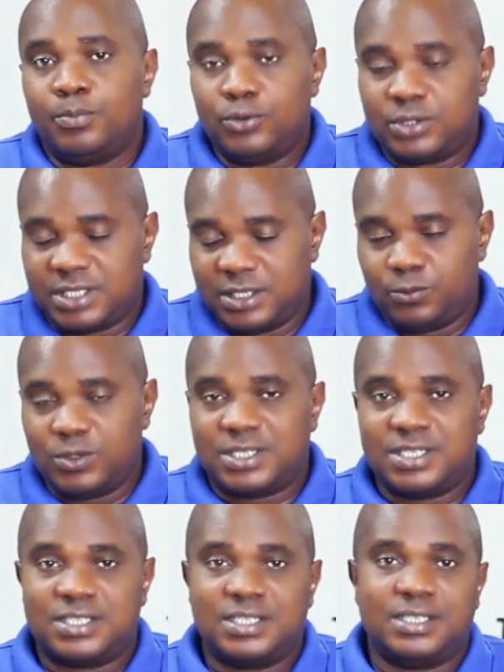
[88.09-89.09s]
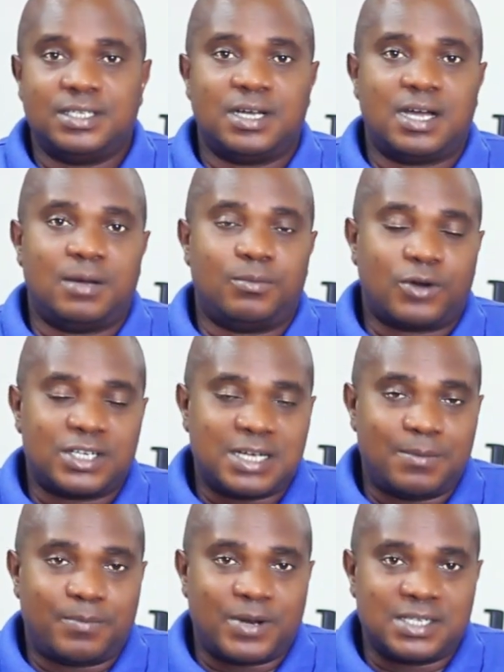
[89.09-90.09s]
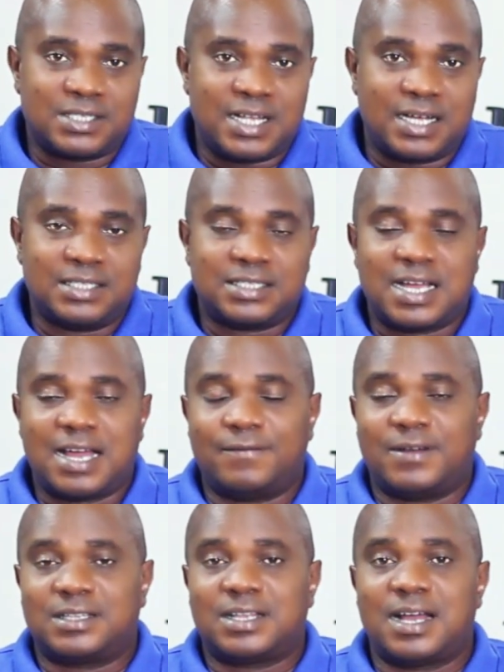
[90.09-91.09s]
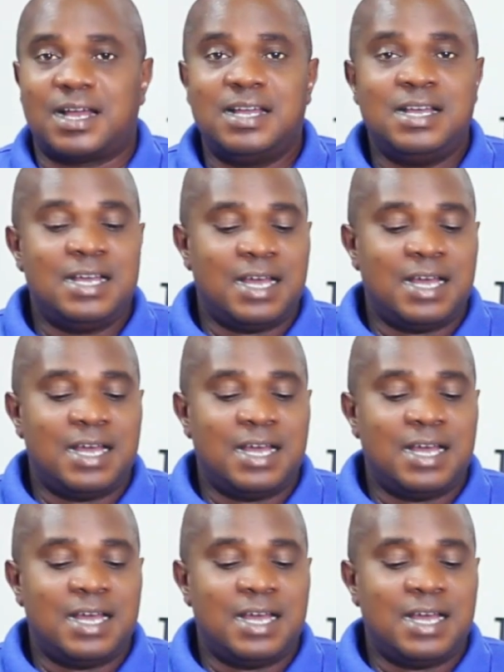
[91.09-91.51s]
Putin, which is the um, Russian president avatar.